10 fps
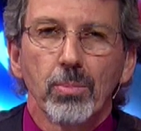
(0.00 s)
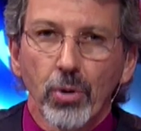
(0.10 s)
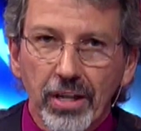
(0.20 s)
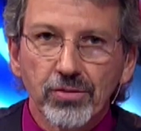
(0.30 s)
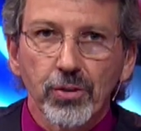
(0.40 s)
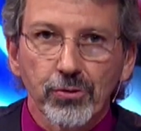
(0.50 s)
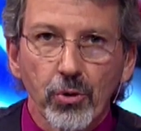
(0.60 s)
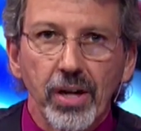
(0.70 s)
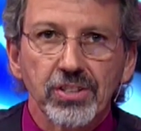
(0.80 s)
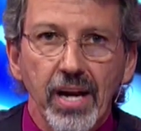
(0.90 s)
Brace for
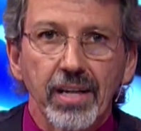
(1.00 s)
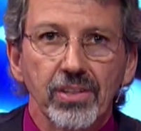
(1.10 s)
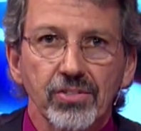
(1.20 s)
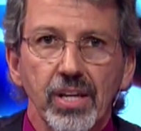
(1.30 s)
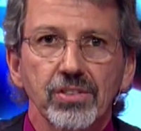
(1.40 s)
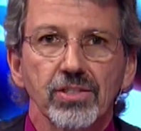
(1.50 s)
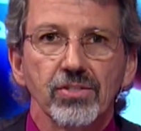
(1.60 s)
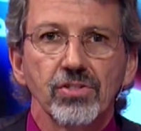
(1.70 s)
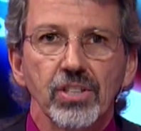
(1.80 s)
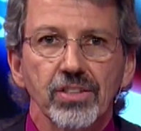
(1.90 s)
fresh
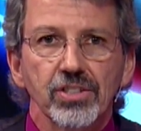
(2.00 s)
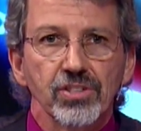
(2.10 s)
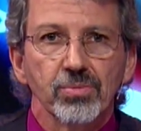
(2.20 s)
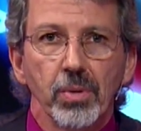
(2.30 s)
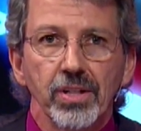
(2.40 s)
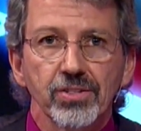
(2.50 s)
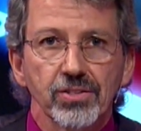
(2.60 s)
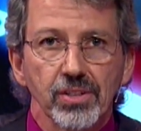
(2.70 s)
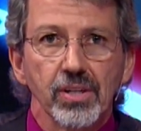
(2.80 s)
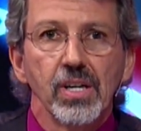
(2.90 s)
accusations, Justice
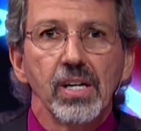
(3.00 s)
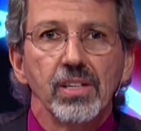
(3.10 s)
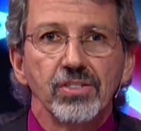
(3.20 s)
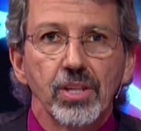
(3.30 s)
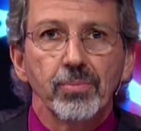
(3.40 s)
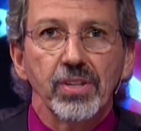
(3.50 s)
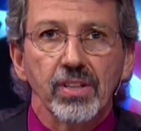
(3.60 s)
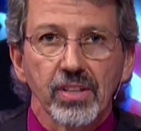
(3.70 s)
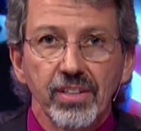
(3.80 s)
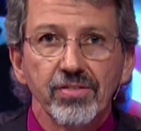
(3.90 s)
Minister Tzipi
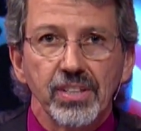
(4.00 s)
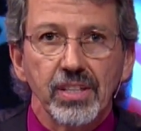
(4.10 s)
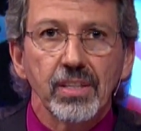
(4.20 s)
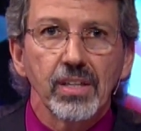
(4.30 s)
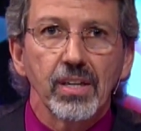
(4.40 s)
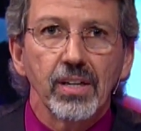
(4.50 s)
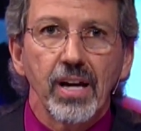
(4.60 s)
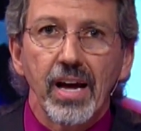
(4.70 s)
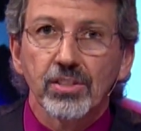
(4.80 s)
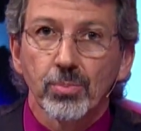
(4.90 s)
Livni uh,
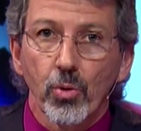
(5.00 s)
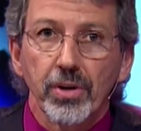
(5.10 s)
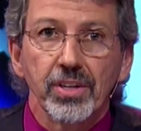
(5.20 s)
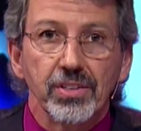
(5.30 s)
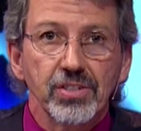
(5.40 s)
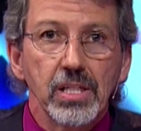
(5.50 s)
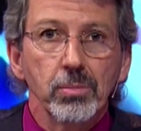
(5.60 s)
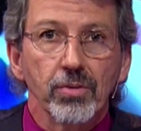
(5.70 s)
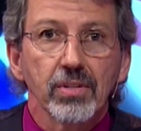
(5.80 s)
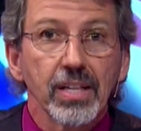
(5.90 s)
has appointed a
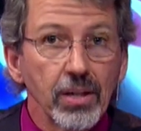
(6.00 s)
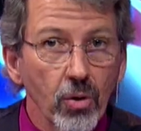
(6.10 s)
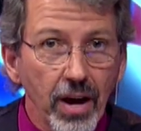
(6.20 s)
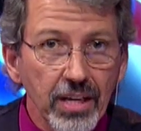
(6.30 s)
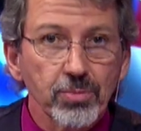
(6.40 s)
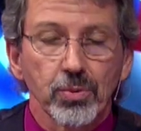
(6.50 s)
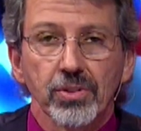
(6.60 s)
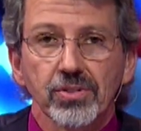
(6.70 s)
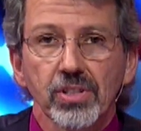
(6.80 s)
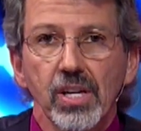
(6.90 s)
team of legal
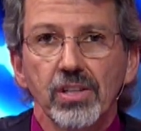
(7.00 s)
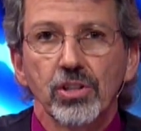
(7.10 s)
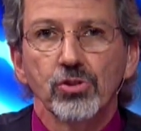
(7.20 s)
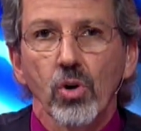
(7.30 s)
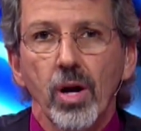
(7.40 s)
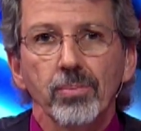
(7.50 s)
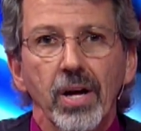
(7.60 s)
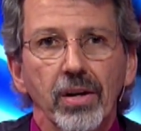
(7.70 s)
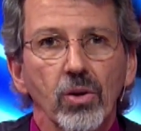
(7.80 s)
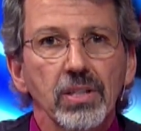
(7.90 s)
experts to draw up
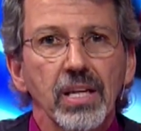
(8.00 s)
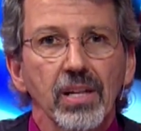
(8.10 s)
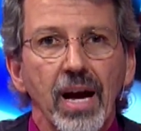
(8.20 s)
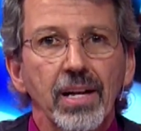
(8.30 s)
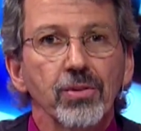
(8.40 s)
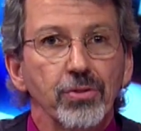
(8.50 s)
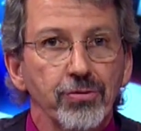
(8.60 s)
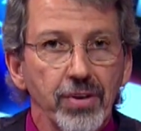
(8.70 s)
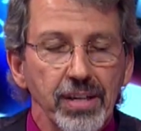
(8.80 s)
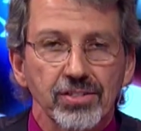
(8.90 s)
not only a line of
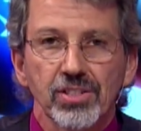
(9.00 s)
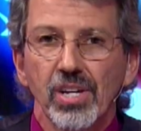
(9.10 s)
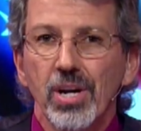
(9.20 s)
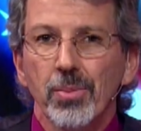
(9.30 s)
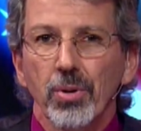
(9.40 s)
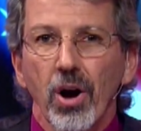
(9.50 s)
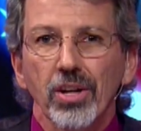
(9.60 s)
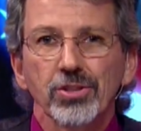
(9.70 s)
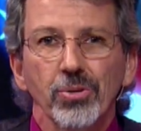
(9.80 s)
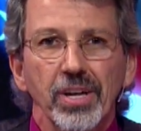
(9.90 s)
defense, but
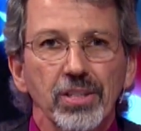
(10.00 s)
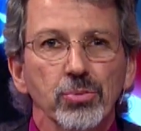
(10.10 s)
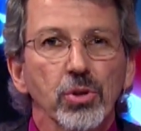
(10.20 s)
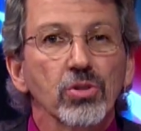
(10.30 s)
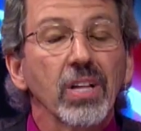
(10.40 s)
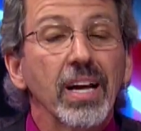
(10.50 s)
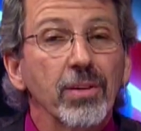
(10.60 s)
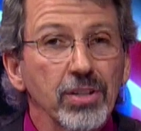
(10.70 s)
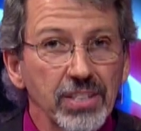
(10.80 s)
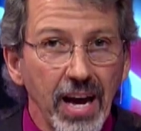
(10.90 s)
also Israel's line
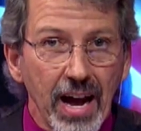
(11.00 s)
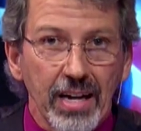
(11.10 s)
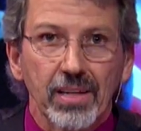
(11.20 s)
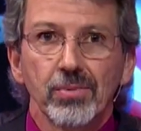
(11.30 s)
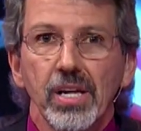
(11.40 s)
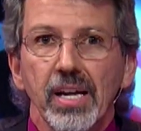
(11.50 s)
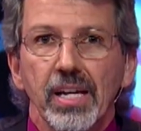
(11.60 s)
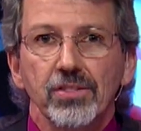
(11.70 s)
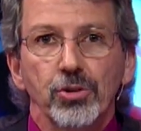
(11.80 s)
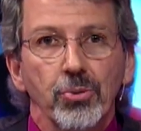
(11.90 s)
of attack.
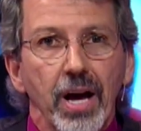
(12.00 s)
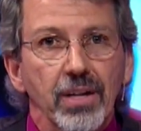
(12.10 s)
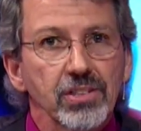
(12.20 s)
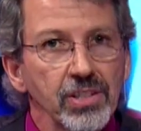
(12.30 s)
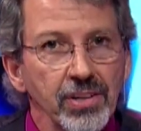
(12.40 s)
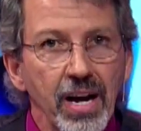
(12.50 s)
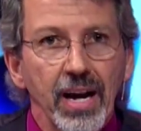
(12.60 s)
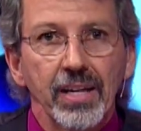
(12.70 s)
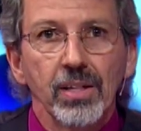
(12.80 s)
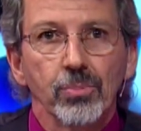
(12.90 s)
In
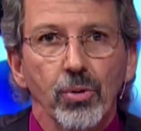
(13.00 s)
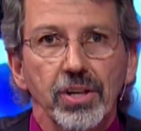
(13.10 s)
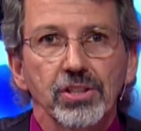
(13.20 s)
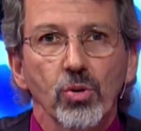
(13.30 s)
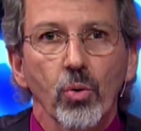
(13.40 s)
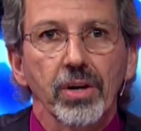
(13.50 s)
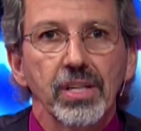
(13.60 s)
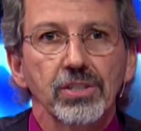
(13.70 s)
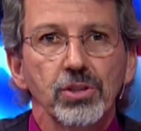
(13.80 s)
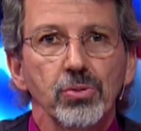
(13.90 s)
2009, a British court
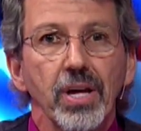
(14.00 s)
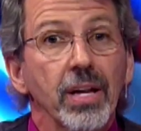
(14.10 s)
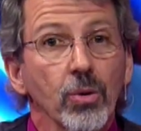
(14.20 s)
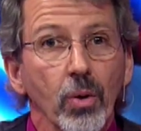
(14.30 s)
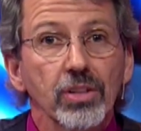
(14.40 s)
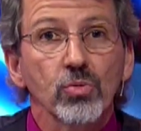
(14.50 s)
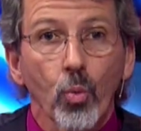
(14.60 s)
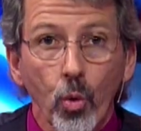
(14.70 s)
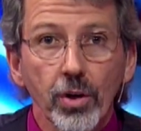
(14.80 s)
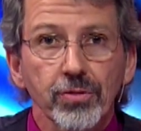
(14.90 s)
issued an arrest
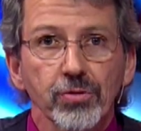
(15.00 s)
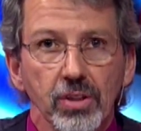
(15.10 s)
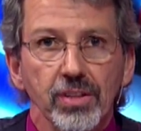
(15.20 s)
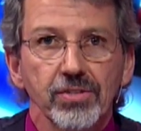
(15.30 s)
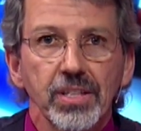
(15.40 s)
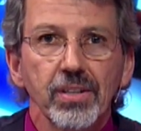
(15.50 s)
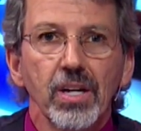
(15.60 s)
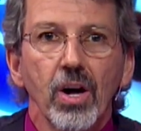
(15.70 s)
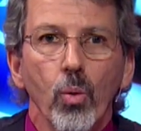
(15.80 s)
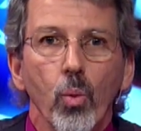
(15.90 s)
warrant for Livni,
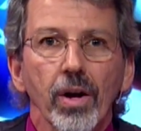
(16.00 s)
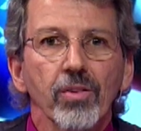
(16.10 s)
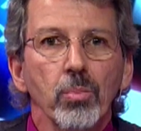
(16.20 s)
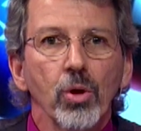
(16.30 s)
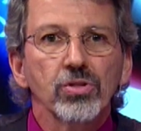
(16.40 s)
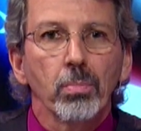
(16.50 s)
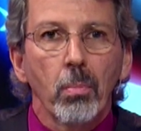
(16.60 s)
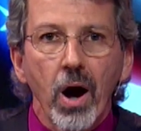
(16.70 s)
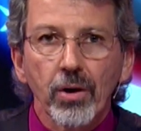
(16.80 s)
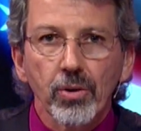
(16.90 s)
one of the most
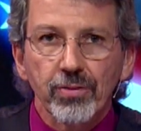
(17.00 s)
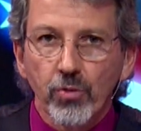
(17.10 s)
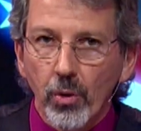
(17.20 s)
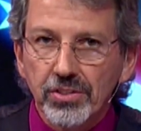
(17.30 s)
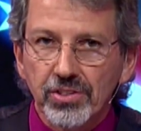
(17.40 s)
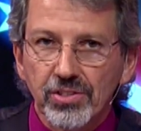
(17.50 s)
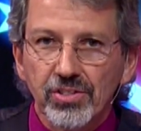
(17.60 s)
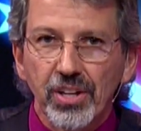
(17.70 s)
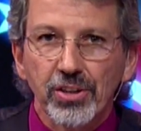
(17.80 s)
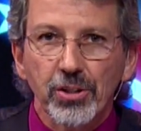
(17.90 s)
moderate voices
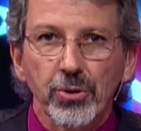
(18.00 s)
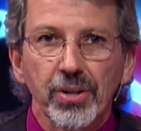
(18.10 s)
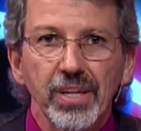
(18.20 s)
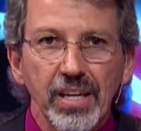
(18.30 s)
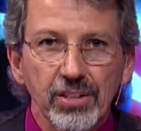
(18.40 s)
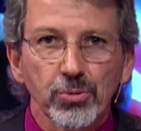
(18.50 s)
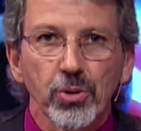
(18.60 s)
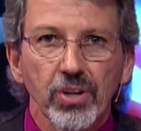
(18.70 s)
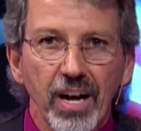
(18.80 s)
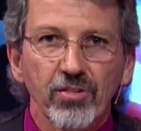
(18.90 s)
in the current
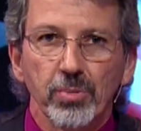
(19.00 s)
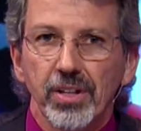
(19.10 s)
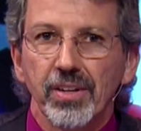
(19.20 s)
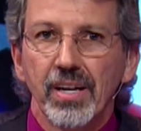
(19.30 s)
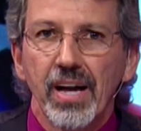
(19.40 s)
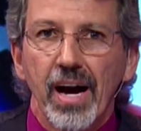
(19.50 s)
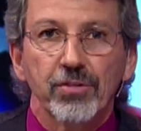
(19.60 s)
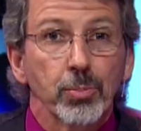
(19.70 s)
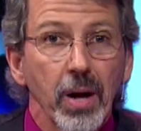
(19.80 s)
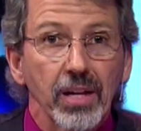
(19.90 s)
Israel government,
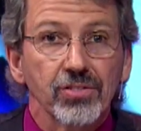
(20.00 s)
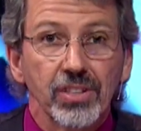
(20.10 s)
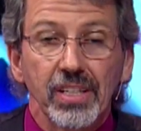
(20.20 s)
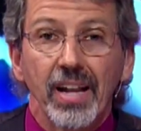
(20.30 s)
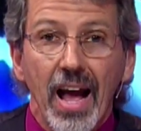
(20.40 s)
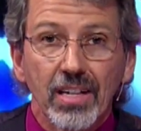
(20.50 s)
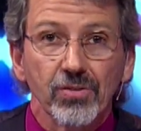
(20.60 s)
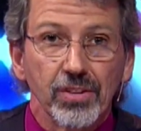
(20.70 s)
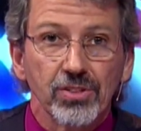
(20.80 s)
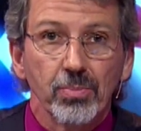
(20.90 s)
after Palestinian
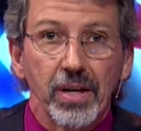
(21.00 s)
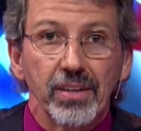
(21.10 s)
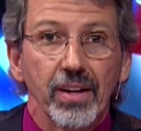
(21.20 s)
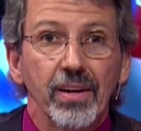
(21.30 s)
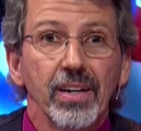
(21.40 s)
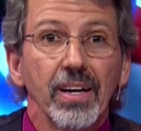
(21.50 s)
activists made an